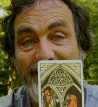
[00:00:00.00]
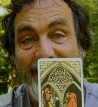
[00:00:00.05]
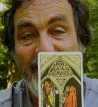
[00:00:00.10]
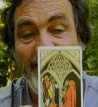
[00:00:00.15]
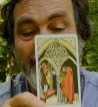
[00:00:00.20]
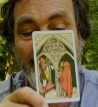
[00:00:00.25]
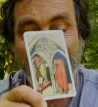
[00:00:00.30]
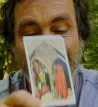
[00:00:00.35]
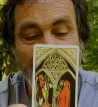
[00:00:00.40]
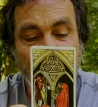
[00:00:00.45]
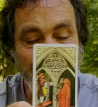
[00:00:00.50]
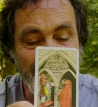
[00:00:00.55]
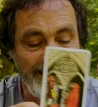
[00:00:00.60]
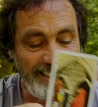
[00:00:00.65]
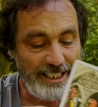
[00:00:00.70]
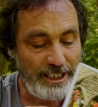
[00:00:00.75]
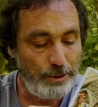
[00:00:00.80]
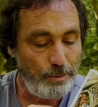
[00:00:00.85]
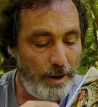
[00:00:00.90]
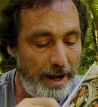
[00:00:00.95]
And I think
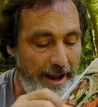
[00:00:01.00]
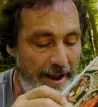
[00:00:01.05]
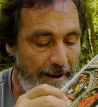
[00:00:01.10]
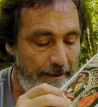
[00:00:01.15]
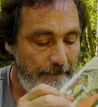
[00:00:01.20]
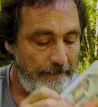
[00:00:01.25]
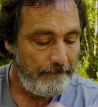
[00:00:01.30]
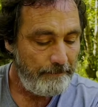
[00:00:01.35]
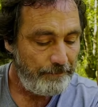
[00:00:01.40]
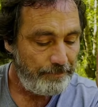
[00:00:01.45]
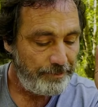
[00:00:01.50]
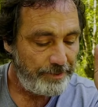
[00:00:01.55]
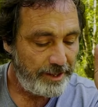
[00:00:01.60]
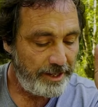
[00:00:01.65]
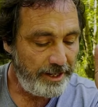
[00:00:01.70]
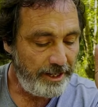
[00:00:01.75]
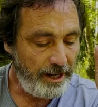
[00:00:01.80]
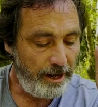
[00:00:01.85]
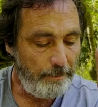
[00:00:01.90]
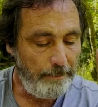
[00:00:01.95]
this is where,
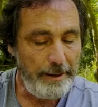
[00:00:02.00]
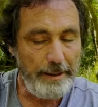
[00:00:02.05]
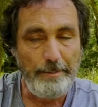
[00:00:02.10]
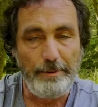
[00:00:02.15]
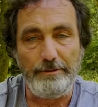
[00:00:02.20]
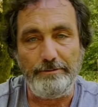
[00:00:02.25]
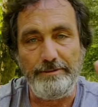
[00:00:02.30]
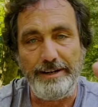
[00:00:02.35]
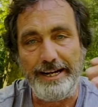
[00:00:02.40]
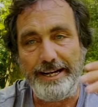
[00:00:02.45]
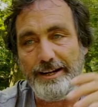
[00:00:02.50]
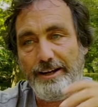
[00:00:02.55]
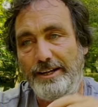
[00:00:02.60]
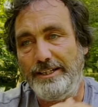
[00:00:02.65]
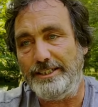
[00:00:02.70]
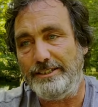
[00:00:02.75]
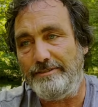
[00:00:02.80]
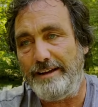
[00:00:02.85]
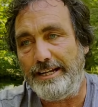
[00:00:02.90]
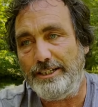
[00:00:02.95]
you know, people have
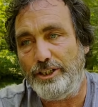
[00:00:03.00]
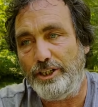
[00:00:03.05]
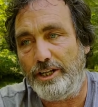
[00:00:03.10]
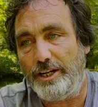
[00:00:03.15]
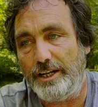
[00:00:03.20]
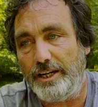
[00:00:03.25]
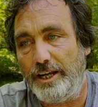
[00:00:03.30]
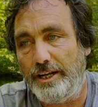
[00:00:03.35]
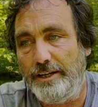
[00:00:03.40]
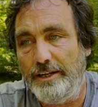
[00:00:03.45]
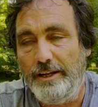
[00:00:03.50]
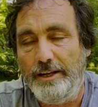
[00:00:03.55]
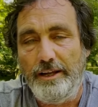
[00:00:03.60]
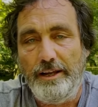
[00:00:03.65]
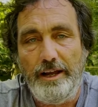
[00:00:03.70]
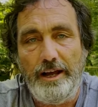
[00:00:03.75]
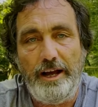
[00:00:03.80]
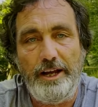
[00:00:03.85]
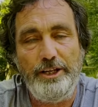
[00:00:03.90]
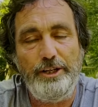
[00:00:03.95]
realized around you kind of
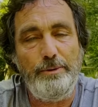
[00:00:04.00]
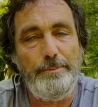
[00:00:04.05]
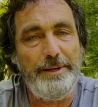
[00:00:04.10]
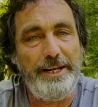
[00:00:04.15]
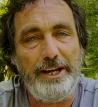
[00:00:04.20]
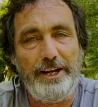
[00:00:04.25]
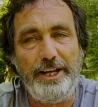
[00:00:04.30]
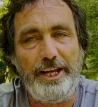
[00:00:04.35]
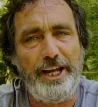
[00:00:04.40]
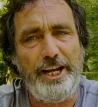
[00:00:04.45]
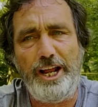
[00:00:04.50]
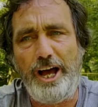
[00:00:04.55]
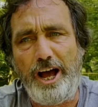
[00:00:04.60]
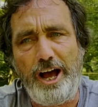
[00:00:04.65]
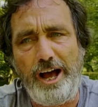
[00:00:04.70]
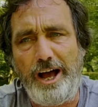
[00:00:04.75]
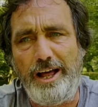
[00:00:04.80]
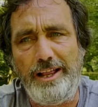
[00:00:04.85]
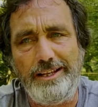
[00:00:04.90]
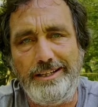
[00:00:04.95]
going, you'll be kind of
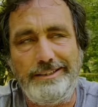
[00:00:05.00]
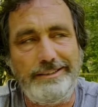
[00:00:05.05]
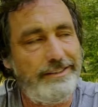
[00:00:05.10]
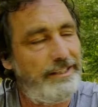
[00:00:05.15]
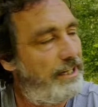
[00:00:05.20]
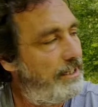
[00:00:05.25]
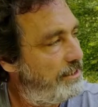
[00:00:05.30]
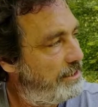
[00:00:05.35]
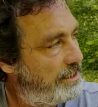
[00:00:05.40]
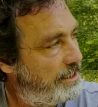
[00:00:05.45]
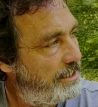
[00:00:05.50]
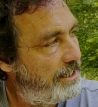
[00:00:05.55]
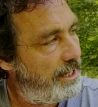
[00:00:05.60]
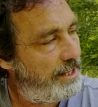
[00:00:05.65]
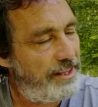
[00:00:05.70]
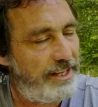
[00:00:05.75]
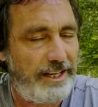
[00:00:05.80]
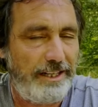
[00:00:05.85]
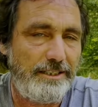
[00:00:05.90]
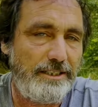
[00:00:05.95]
going,
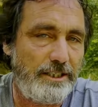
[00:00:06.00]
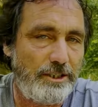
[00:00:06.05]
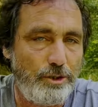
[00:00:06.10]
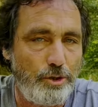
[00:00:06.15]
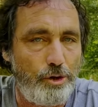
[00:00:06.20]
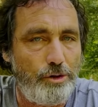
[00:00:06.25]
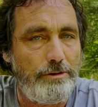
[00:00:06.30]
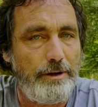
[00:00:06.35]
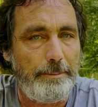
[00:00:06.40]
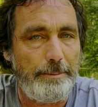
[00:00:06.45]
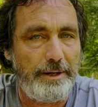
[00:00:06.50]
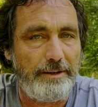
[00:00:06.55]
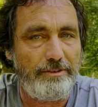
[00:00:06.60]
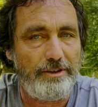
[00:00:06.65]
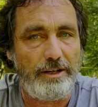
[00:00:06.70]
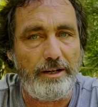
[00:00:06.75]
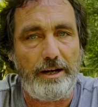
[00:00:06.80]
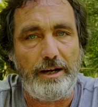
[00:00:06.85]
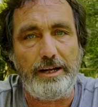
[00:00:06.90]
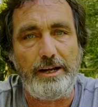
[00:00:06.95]
there's a door open.
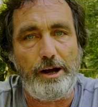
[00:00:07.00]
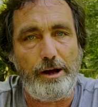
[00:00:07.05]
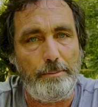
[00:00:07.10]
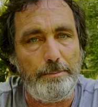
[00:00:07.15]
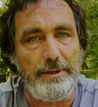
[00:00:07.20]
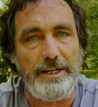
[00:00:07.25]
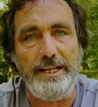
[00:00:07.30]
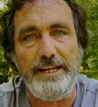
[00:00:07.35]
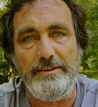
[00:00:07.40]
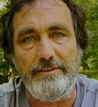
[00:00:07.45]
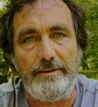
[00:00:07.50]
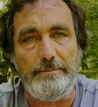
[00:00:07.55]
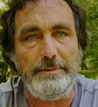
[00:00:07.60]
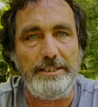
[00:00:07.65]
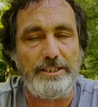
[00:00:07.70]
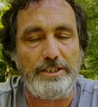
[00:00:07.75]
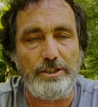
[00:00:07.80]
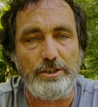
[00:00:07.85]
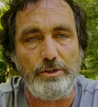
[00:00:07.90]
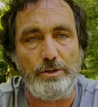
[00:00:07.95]
I can't believe I
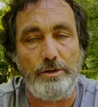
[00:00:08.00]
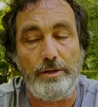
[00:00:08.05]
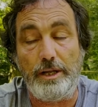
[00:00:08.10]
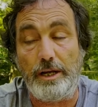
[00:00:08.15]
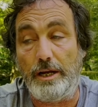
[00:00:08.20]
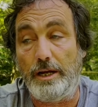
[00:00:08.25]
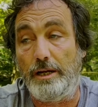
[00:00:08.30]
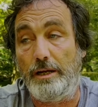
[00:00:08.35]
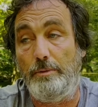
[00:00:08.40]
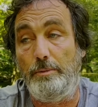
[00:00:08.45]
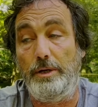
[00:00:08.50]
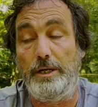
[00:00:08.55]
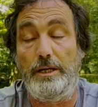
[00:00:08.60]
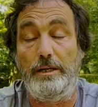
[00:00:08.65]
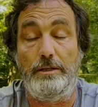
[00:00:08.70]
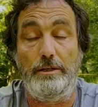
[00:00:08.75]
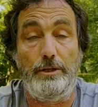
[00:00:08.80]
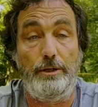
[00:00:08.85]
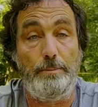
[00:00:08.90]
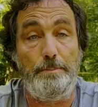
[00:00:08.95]
missed the door. And I kind of go, well,
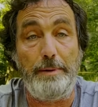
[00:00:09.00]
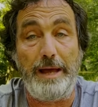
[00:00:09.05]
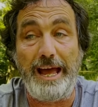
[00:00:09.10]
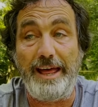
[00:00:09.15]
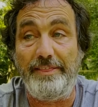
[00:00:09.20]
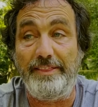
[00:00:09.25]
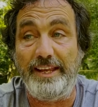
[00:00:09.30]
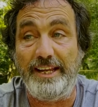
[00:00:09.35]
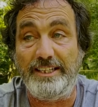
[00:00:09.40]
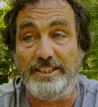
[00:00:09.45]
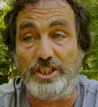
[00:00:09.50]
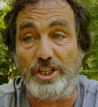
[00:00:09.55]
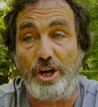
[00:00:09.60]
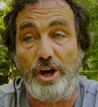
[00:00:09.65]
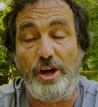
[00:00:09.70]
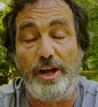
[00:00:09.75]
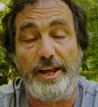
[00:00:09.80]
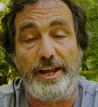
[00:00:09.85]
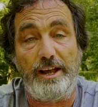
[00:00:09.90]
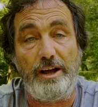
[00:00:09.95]
you packed the
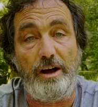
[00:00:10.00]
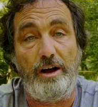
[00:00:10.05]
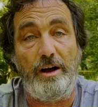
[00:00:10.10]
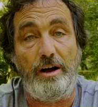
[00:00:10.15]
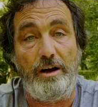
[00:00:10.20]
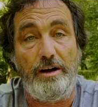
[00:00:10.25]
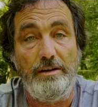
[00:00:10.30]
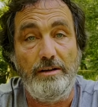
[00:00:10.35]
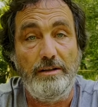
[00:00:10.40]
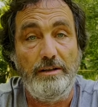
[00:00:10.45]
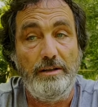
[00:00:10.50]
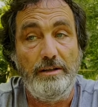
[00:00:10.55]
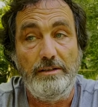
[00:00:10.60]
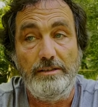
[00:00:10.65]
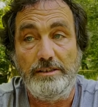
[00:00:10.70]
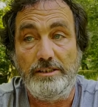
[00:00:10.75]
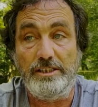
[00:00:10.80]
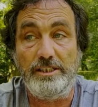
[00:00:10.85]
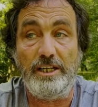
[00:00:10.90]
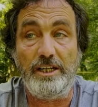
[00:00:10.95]
entire car.
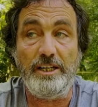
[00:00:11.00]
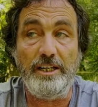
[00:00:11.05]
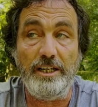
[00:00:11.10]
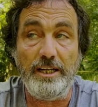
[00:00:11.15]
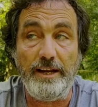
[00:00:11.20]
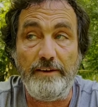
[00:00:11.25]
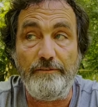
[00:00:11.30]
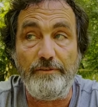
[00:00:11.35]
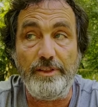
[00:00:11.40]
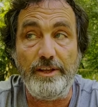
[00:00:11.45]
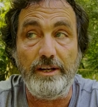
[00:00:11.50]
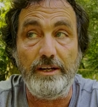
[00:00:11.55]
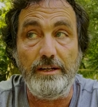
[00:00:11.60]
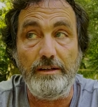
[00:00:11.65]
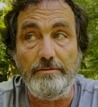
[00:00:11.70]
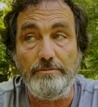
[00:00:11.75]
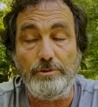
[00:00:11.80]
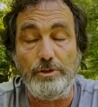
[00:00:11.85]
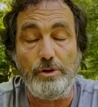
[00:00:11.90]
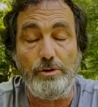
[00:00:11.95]
So you left the
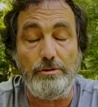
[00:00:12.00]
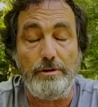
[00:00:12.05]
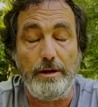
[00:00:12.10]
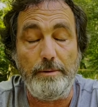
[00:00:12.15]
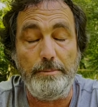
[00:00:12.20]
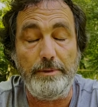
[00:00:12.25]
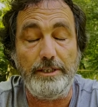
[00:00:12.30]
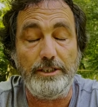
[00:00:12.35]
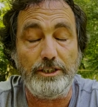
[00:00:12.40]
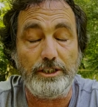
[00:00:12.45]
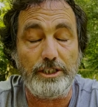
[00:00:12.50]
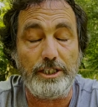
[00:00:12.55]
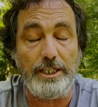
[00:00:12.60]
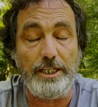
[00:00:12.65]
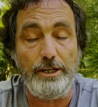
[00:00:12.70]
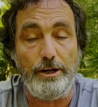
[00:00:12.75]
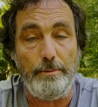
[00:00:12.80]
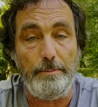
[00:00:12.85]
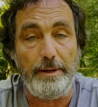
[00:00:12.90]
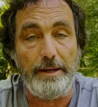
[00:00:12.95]
door open just a
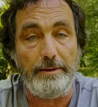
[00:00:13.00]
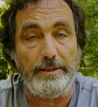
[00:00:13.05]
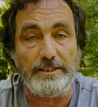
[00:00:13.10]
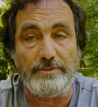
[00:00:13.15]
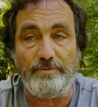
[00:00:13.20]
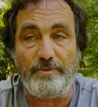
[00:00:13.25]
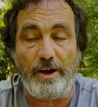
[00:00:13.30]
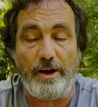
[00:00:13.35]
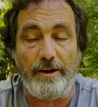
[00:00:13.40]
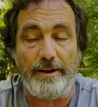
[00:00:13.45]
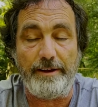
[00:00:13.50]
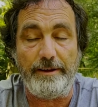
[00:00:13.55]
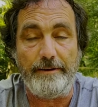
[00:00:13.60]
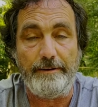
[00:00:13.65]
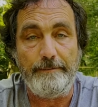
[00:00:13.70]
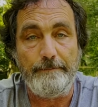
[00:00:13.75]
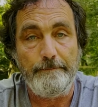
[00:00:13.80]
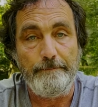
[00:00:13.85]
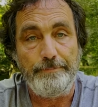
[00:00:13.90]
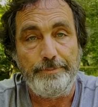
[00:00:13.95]
little bit. It's fine.
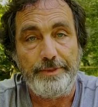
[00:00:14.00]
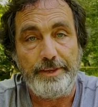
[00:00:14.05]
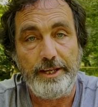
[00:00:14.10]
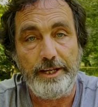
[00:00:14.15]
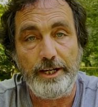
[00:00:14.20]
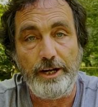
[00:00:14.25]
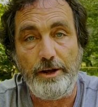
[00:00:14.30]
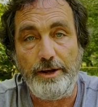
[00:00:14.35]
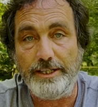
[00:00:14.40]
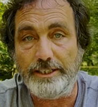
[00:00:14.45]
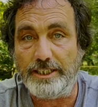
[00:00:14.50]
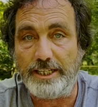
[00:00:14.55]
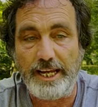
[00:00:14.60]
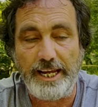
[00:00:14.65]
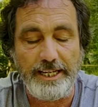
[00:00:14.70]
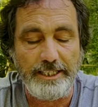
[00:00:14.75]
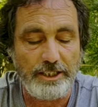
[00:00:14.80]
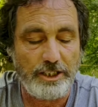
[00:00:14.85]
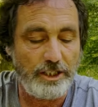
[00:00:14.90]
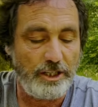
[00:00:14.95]
You know,
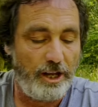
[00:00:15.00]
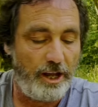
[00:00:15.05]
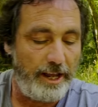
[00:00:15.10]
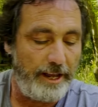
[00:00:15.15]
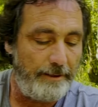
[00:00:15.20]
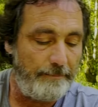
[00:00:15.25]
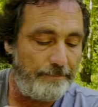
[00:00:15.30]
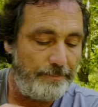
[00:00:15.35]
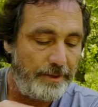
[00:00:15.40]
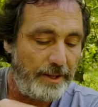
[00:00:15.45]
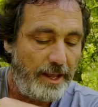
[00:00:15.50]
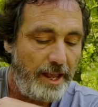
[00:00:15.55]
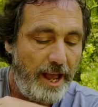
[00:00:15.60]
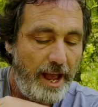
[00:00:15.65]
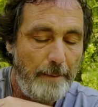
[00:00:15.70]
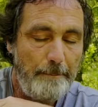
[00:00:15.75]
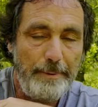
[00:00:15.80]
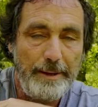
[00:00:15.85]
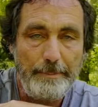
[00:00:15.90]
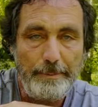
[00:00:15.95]
it's like,
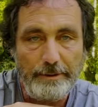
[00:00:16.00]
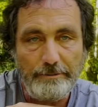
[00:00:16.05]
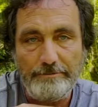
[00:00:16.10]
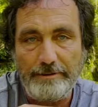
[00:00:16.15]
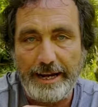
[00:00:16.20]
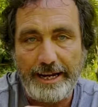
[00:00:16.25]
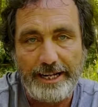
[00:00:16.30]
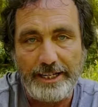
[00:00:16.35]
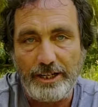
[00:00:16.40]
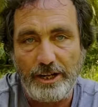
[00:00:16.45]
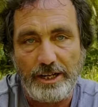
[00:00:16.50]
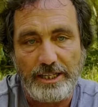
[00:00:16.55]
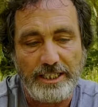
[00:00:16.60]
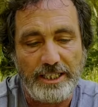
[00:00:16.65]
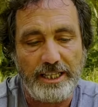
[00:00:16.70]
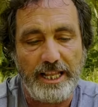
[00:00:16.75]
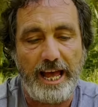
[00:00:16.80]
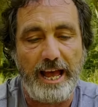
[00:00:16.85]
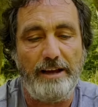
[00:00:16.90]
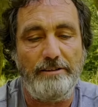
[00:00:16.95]
and people are
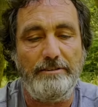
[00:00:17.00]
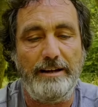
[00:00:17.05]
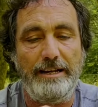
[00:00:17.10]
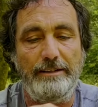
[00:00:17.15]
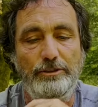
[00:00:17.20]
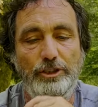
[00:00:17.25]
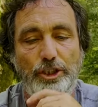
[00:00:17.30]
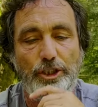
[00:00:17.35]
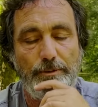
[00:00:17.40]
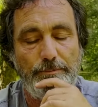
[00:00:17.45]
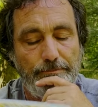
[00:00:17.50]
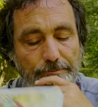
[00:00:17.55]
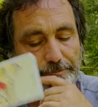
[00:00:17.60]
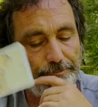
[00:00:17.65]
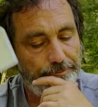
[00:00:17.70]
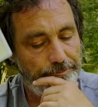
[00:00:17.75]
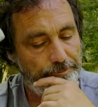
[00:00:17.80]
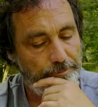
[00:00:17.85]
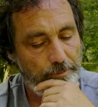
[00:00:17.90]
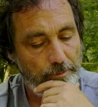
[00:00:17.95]
recognizing that around you.
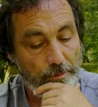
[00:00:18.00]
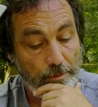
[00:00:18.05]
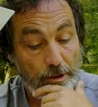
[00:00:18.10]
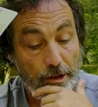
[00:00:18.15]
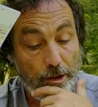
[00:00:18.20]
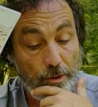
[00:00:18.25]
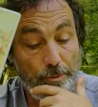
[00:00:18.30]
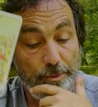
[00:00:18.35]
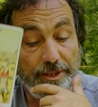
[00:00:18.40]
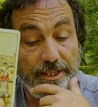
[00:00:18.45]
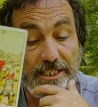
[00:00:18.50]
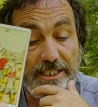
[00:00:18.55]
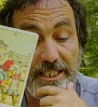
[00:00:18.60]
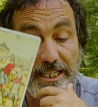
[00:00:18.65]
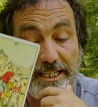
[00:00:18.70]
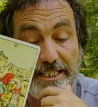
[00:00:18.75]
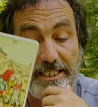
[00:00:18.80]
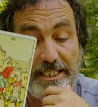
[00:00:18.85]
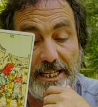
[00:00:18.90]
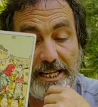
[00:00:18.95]
With the
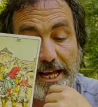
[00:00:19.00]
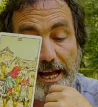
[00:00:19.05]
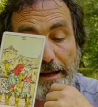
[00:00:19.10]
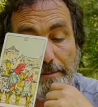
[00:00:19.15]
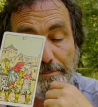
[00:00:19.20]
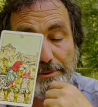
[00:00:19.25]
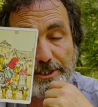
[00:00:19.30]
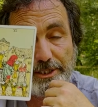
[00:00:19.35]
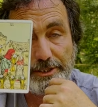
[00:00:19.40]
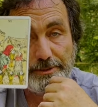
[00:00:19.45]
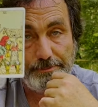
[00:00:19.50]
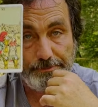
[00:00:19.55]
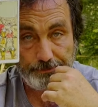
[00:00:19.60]
Six of Cups,